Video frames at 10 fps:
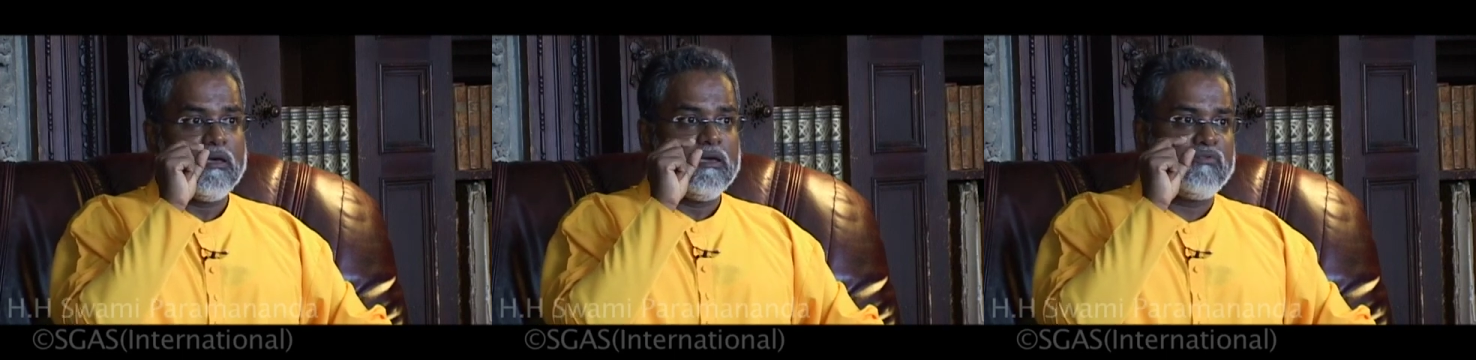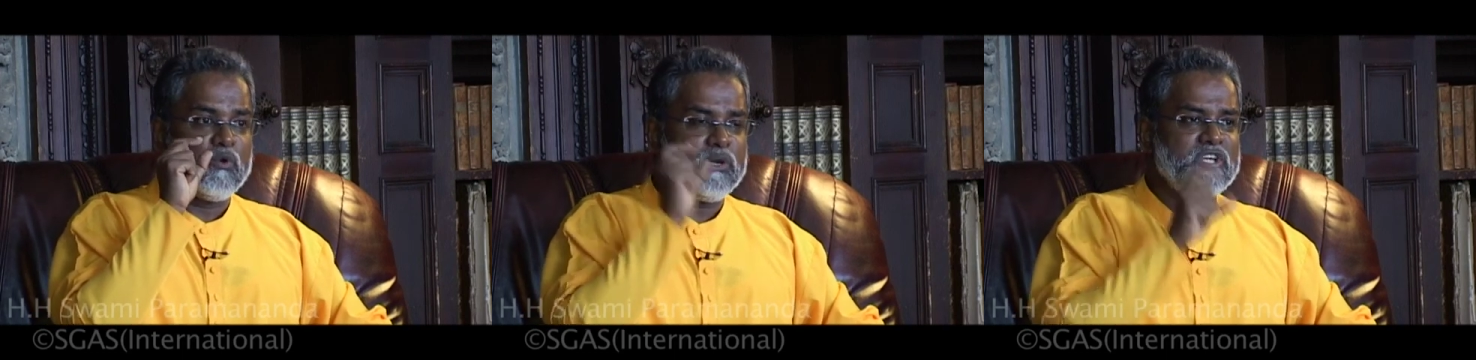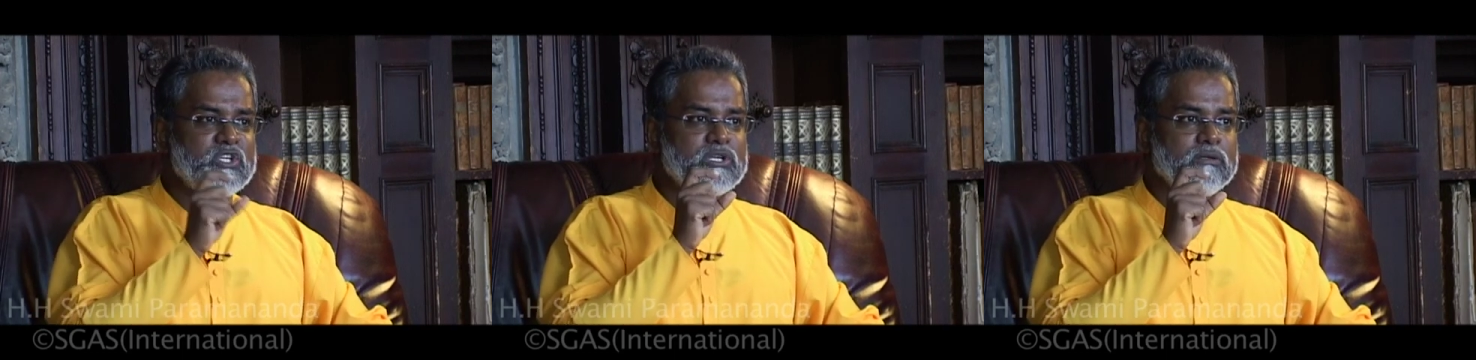if you
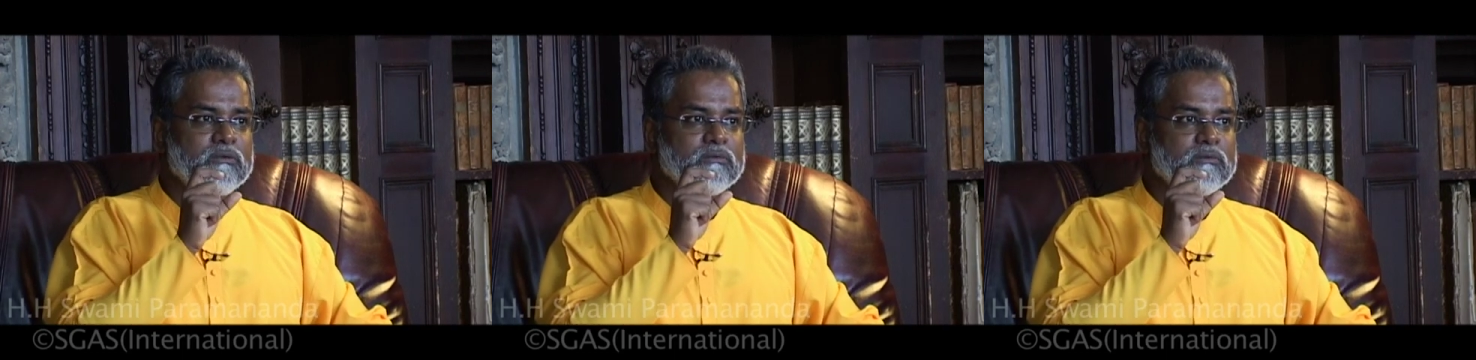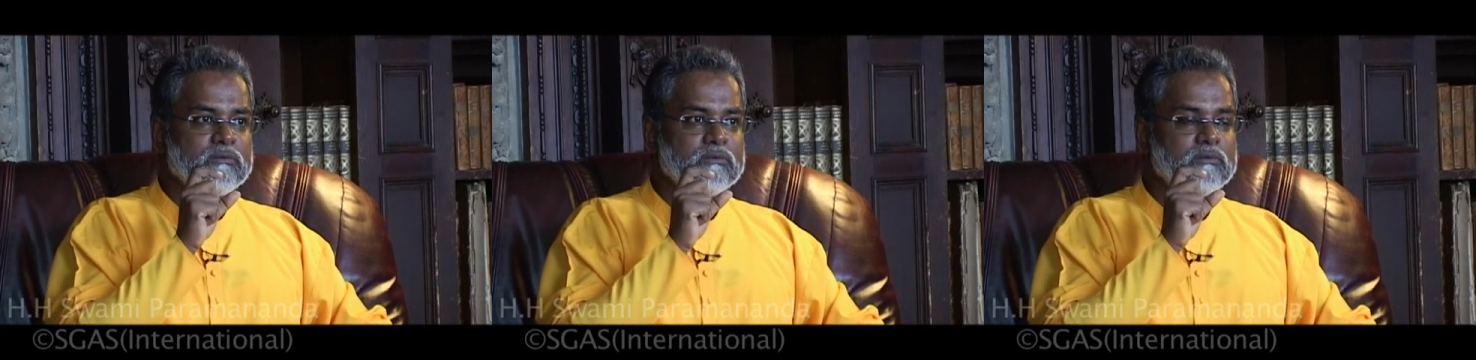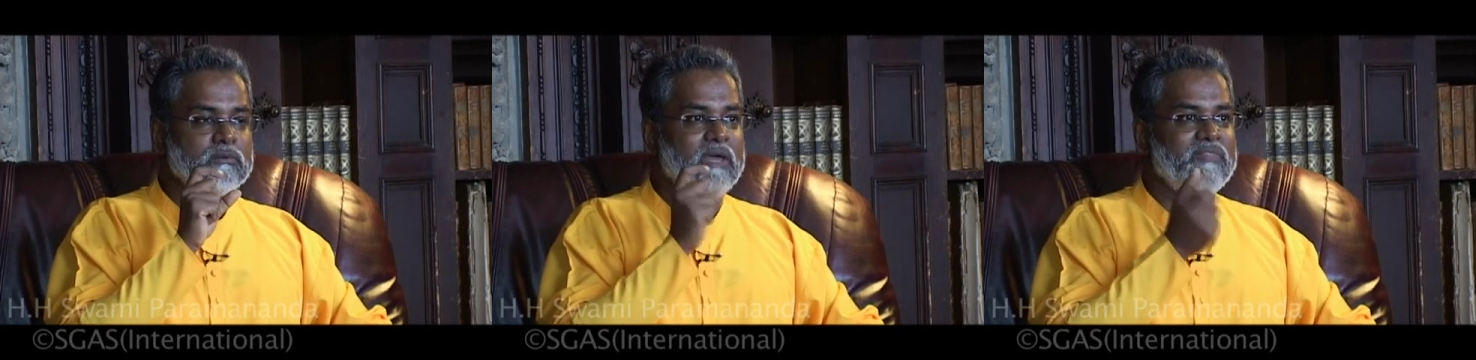wish,
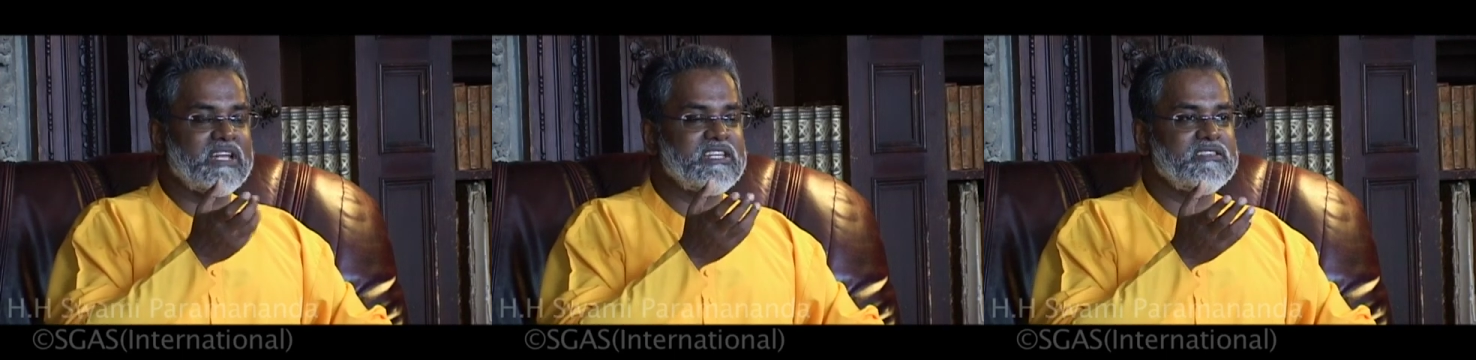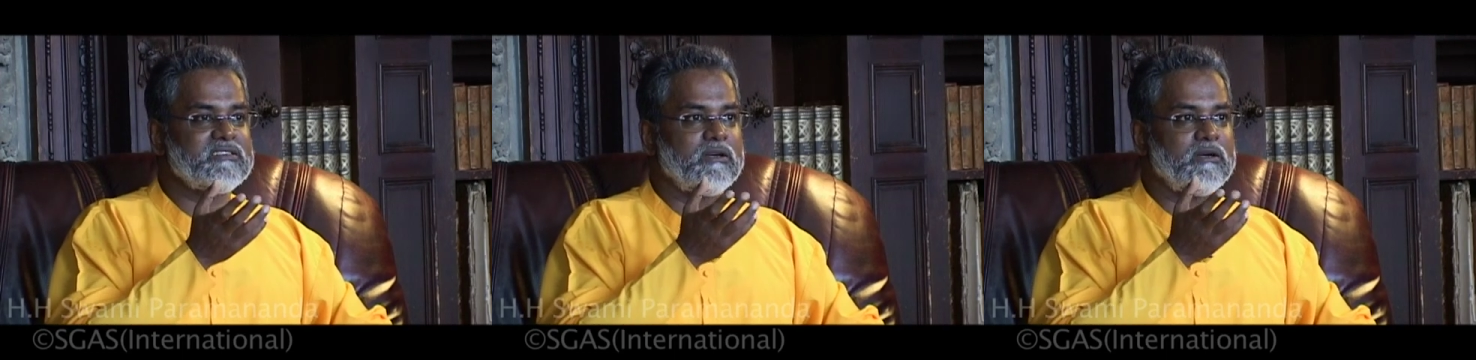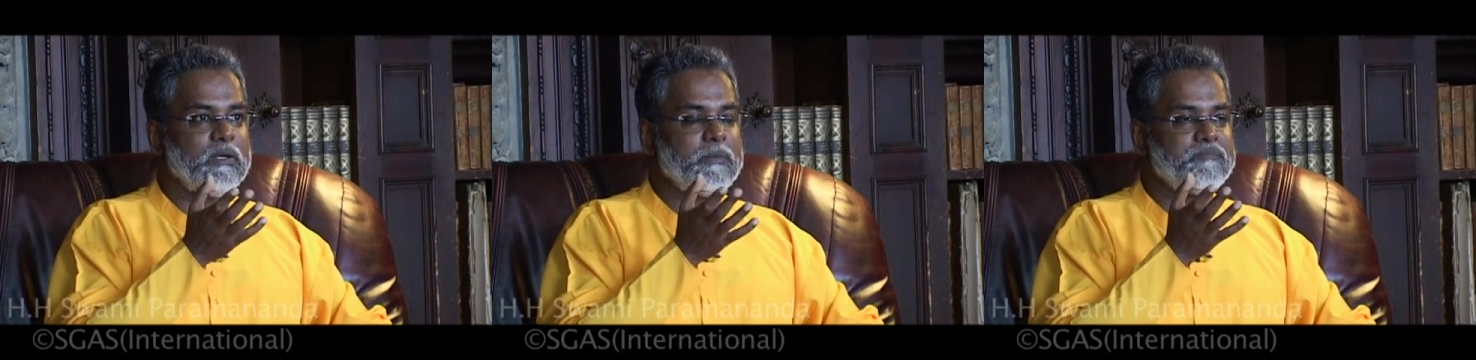and that is
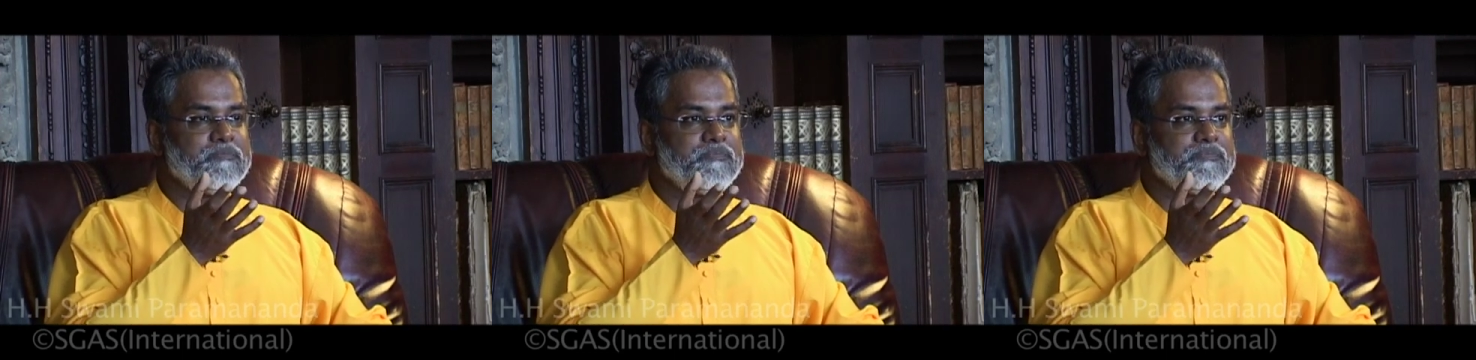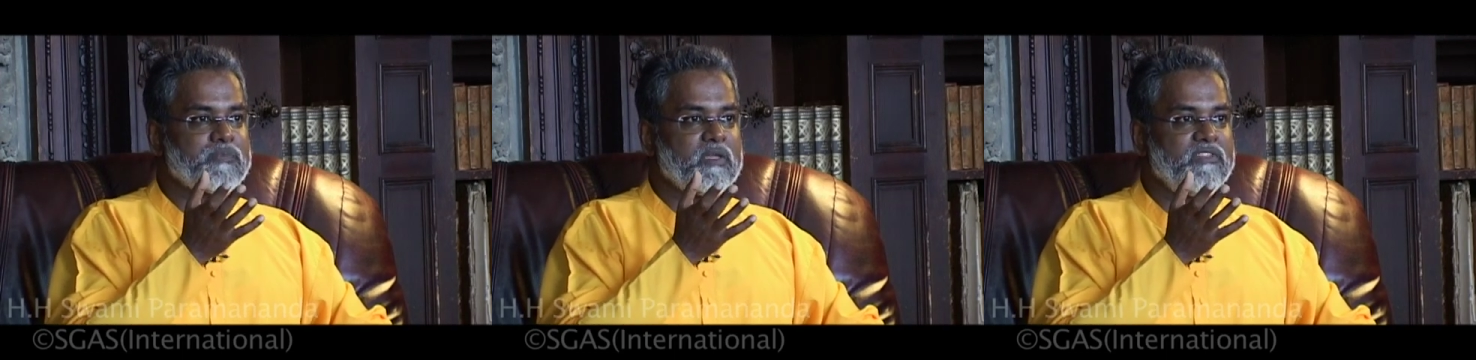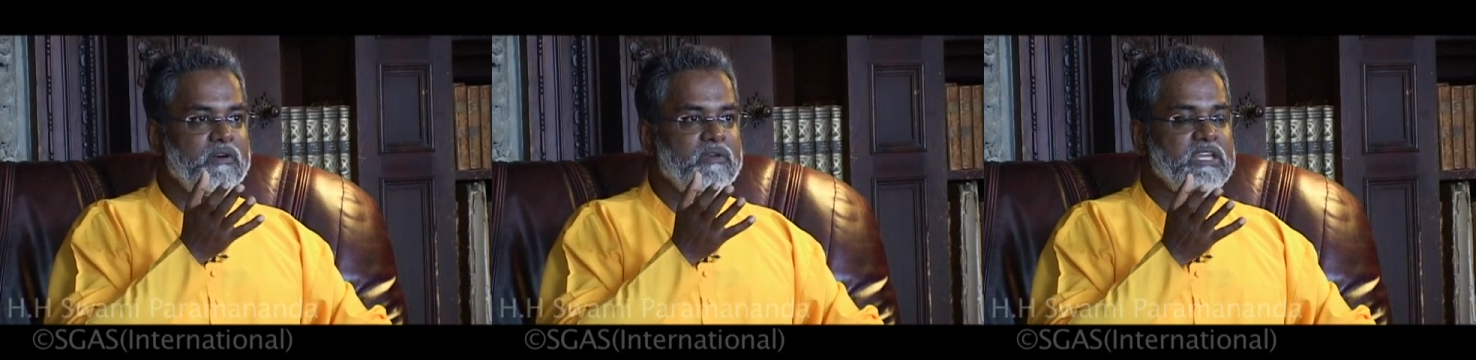
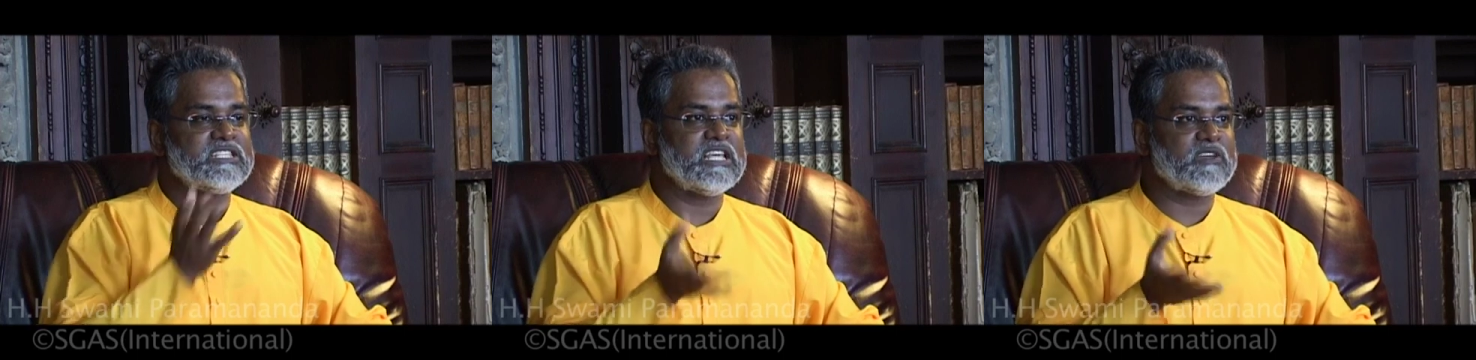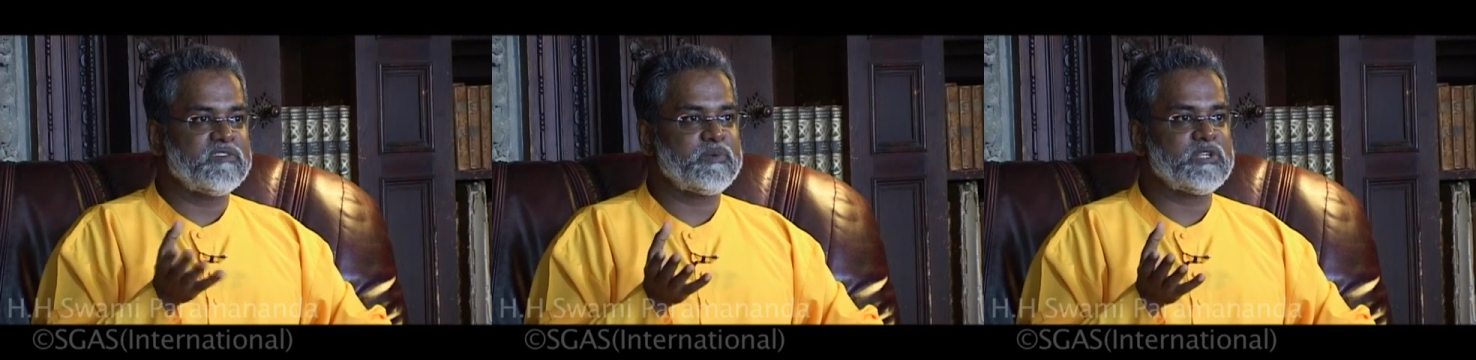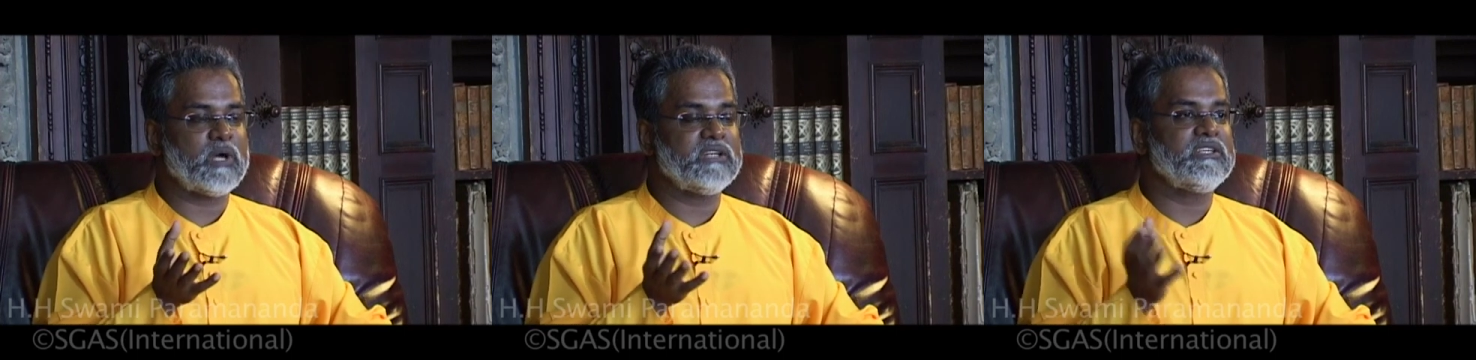the essence of
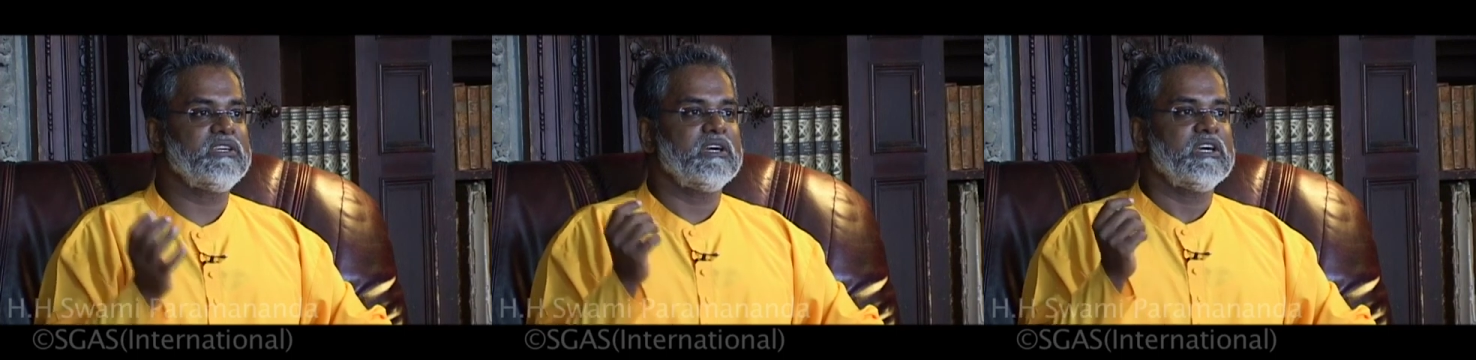spirituality,